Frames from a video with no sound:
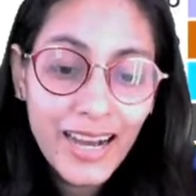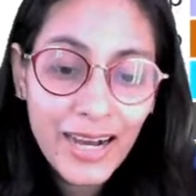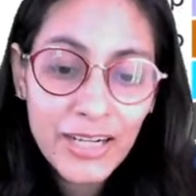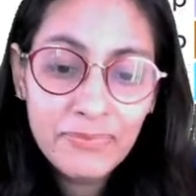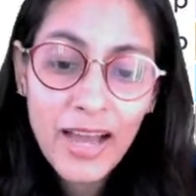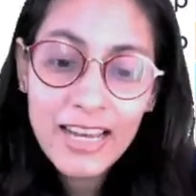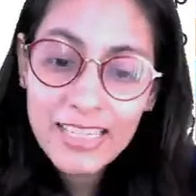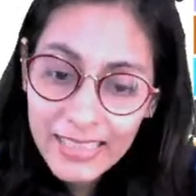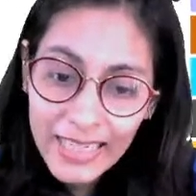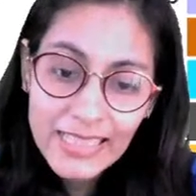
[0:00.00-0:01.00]

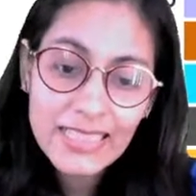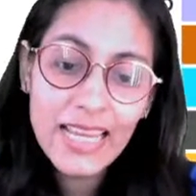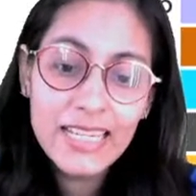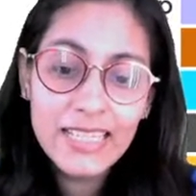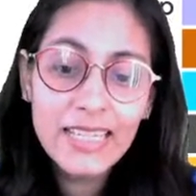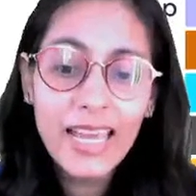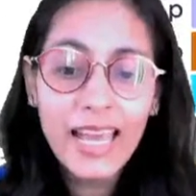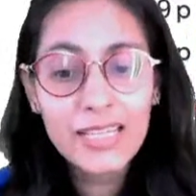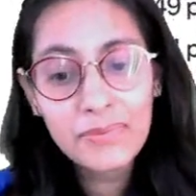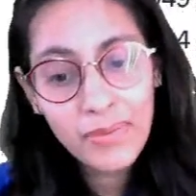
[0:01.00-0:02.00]
Passionate Teddy
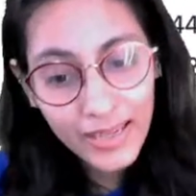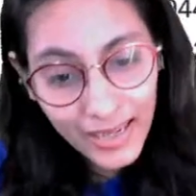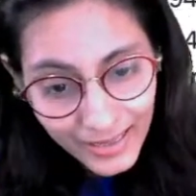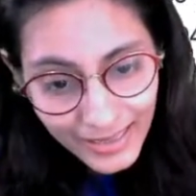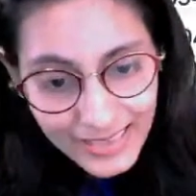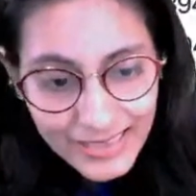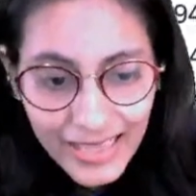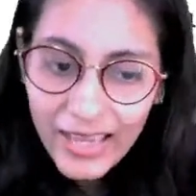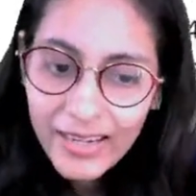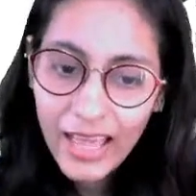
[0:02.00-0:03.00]
and Mayank is
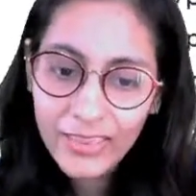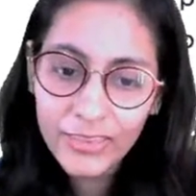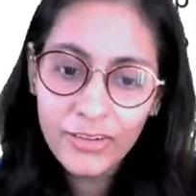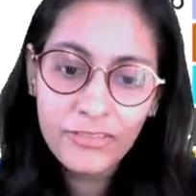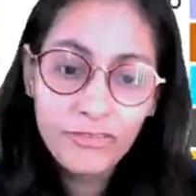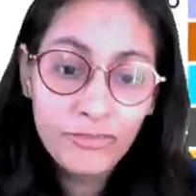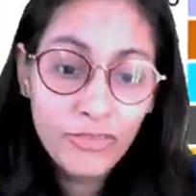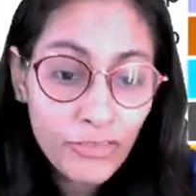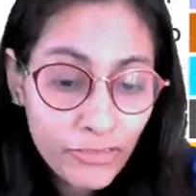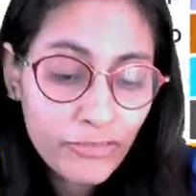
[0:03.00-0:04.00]
there at the
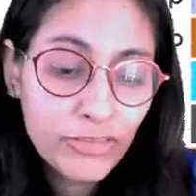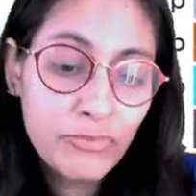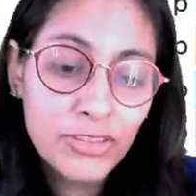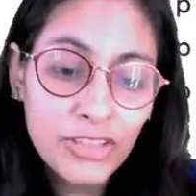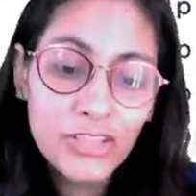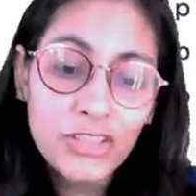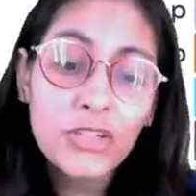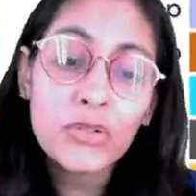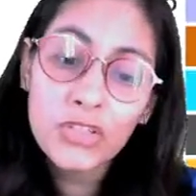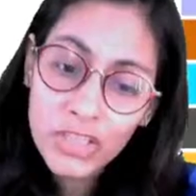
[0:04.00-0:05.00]
fifth
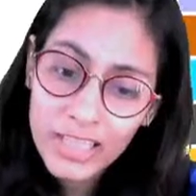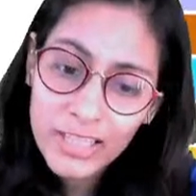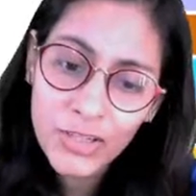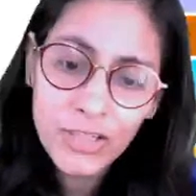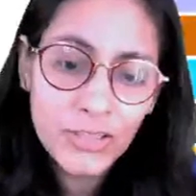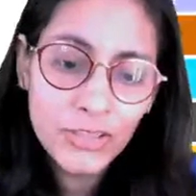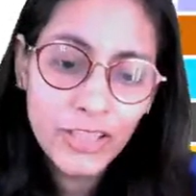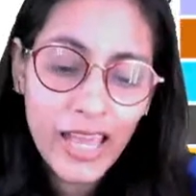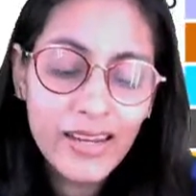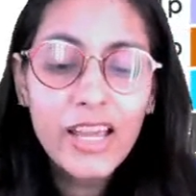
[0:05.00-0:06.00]
position. Rushil is also
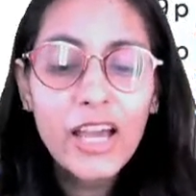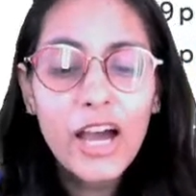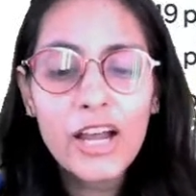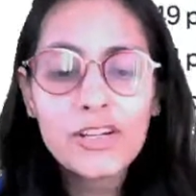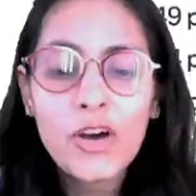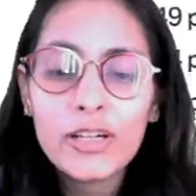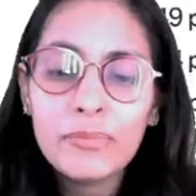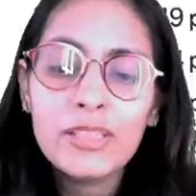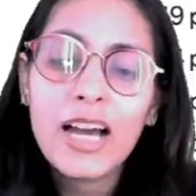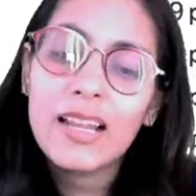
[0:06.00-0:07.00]
there.
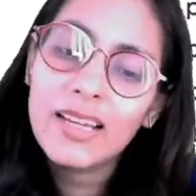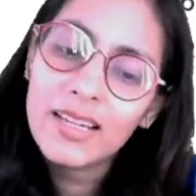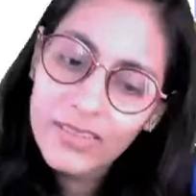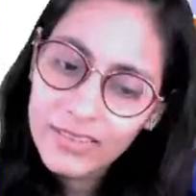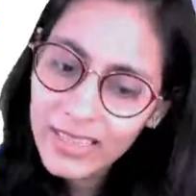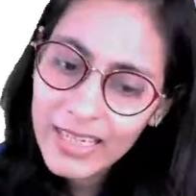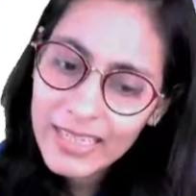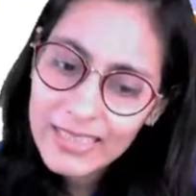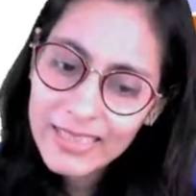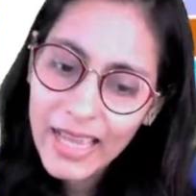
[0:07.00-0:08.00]
Adorable
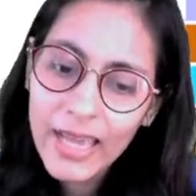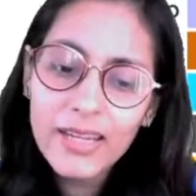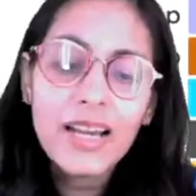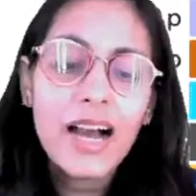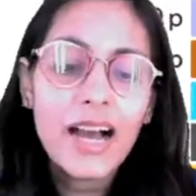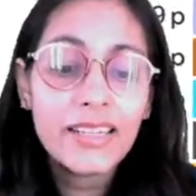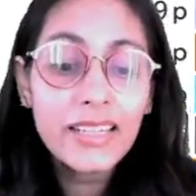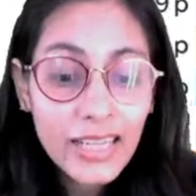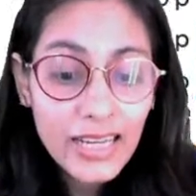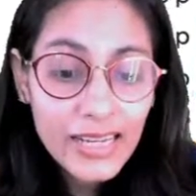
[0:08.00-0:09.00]
Alankrita is there.
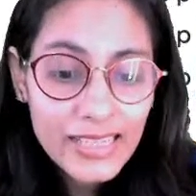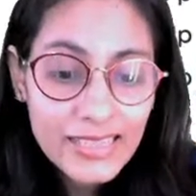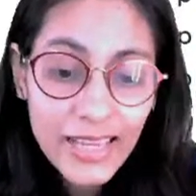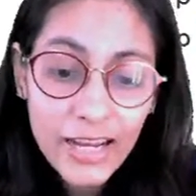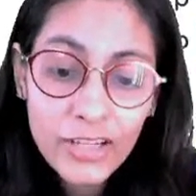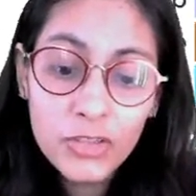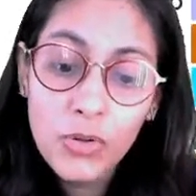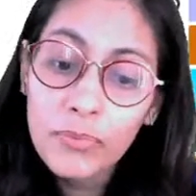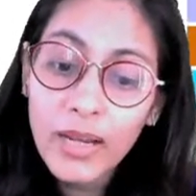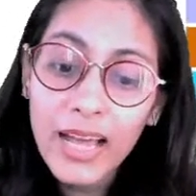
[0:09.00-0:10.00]
Anika is there.
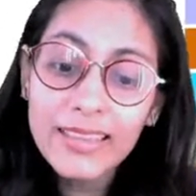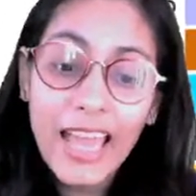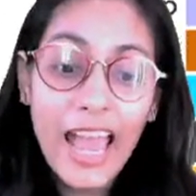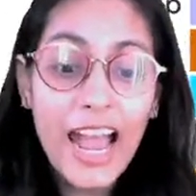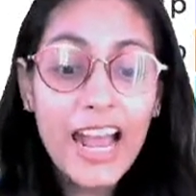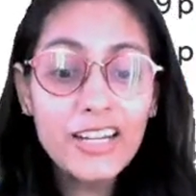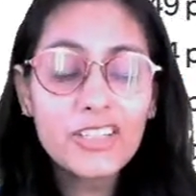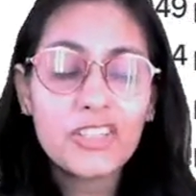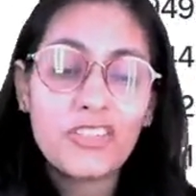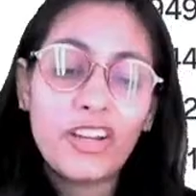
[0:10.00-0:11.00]
Somnath and
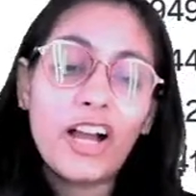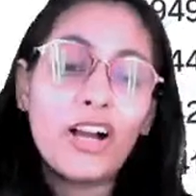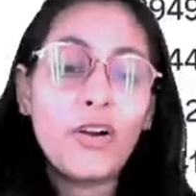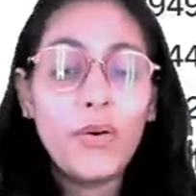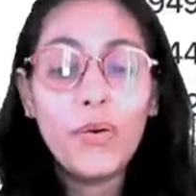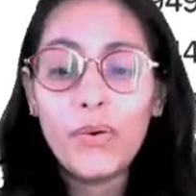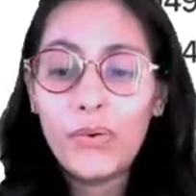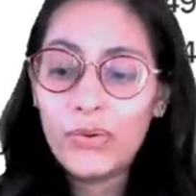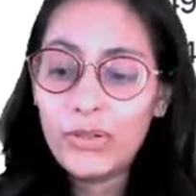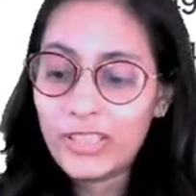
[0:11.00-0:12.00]
Shreya
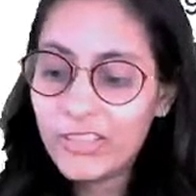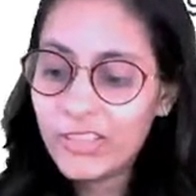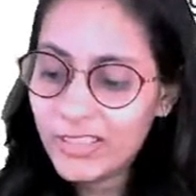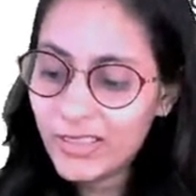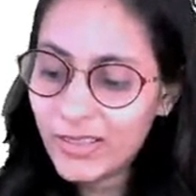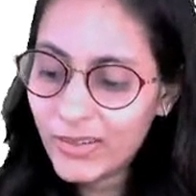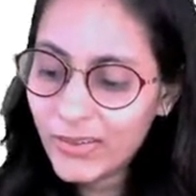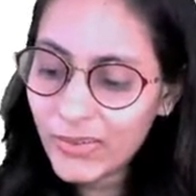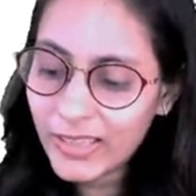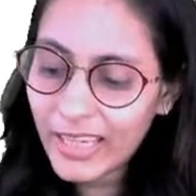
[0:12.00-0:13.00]
Ghosh.
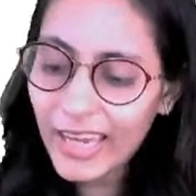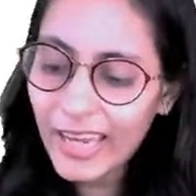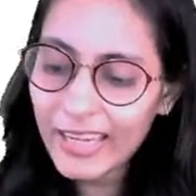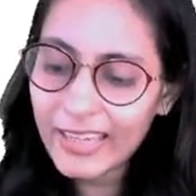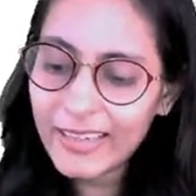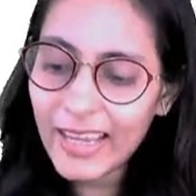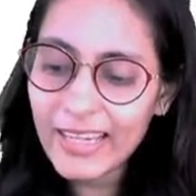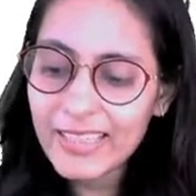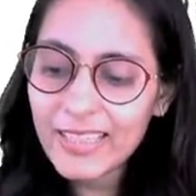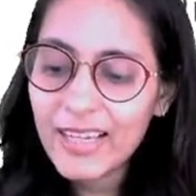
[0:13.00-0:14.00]
Okay,
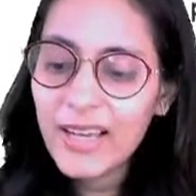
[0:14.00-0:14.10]
great.